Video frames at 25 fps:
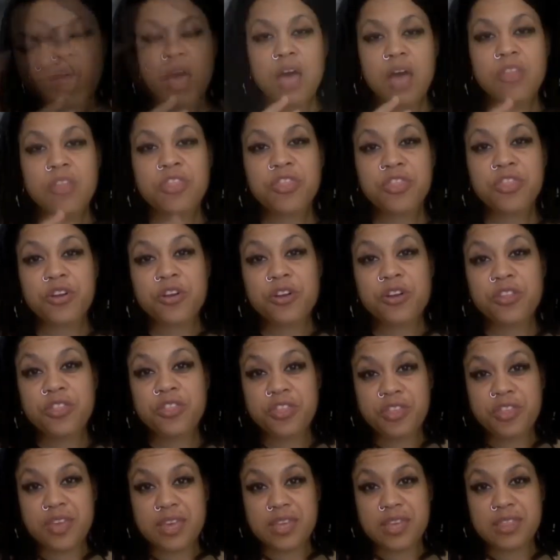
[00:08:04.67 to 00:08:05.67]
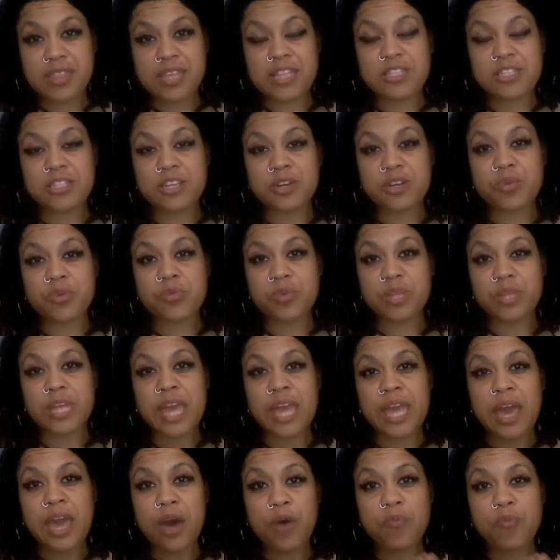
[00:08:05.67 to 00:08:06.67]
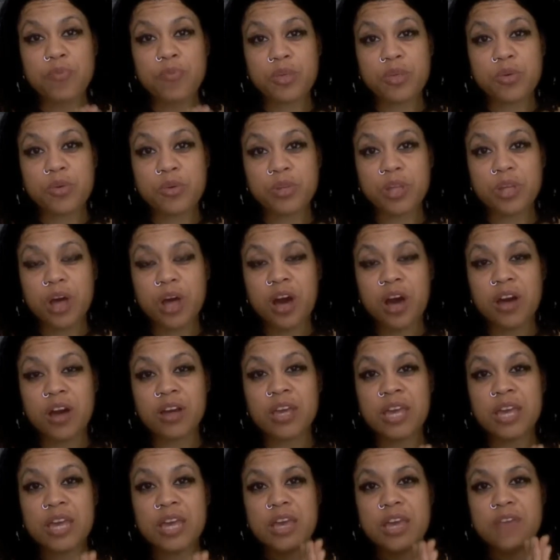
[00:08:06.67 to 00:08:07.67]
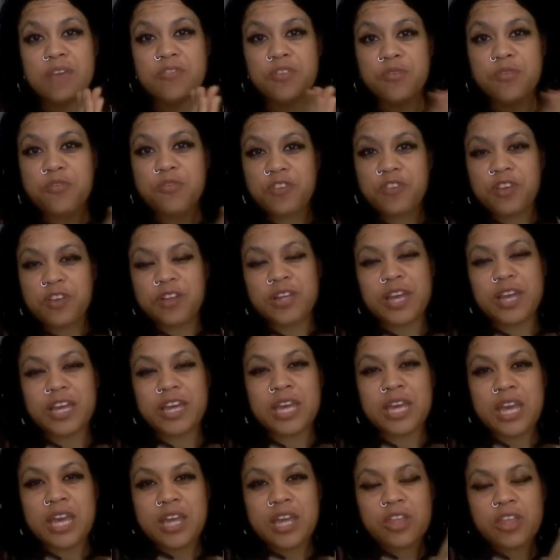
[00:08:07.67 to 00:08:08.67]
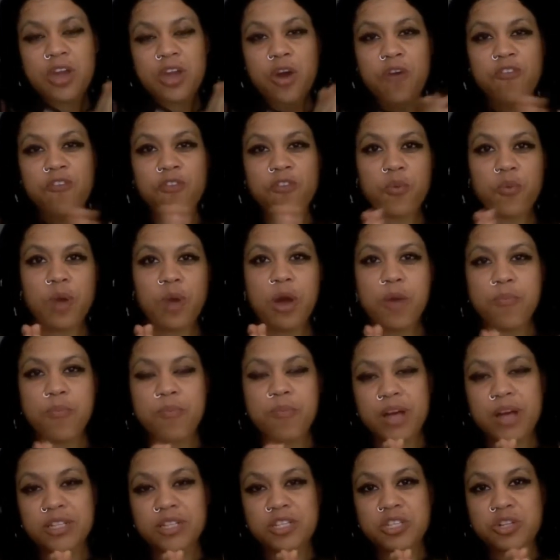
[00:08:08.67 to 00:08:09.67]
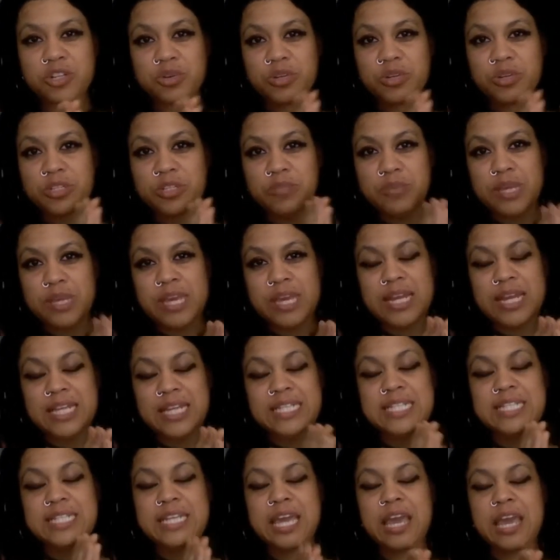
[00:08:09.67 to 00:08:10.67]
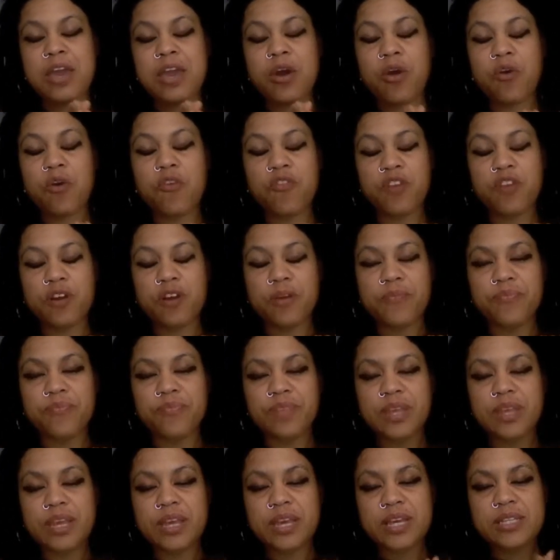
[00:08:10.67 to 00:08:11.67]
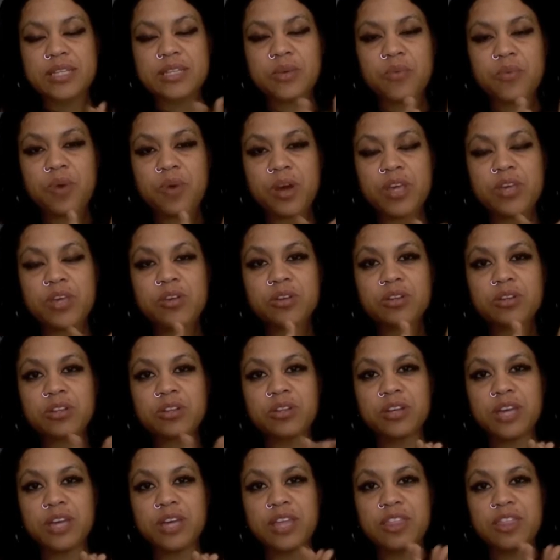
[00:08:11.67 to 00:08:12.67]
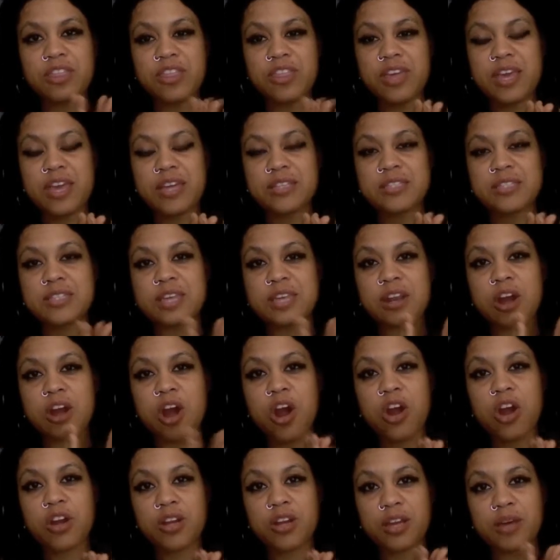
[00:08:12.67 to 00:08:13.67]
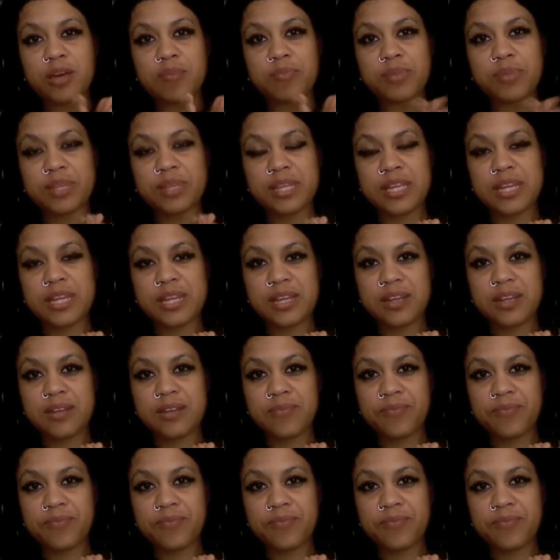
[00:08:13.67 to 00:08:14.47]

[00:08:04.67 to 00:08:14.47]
A third thing that's going to really help you along if you feel like the overwhelm monster is beginning to take over is I want you to look at things that aren't completed,